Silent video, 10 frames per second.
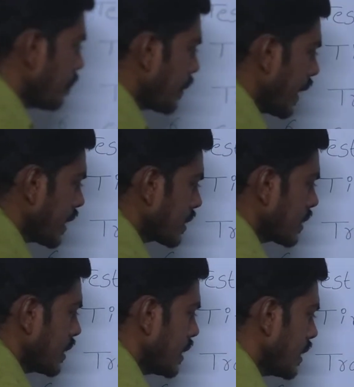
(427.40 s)

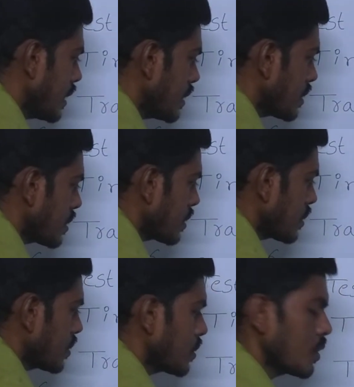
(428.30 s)

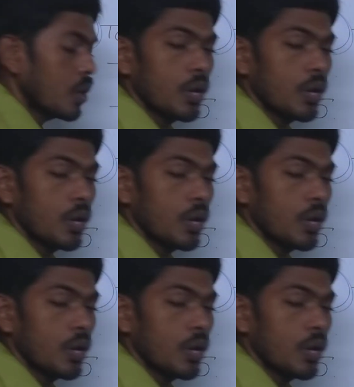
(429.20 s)
practice.